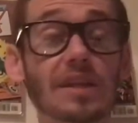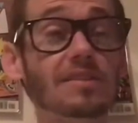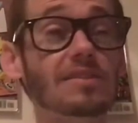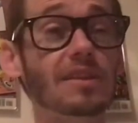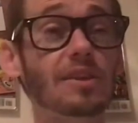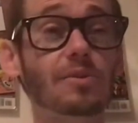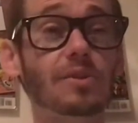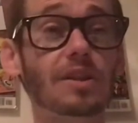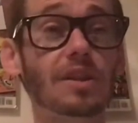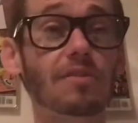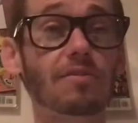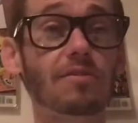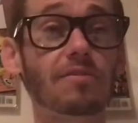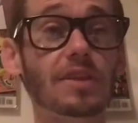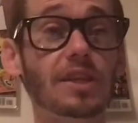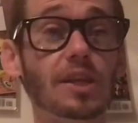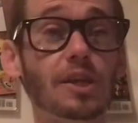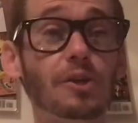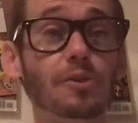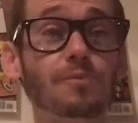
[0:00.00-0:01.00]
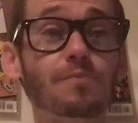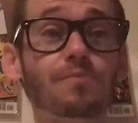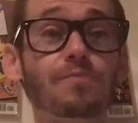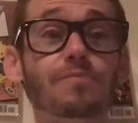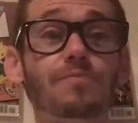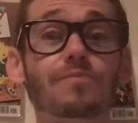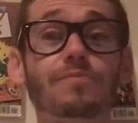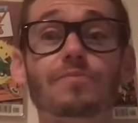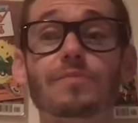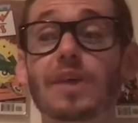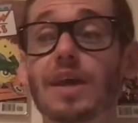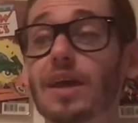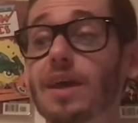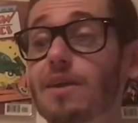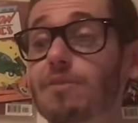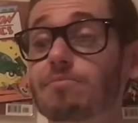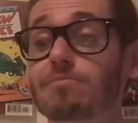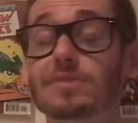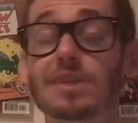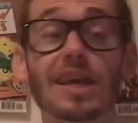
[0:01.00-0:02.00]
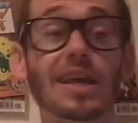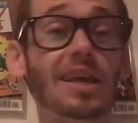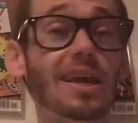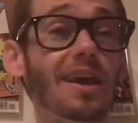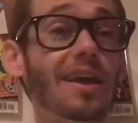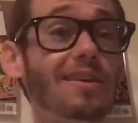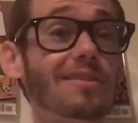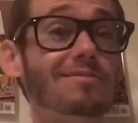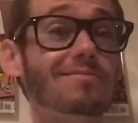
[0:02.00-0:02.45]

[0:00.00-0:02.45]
see you in another video. Take care.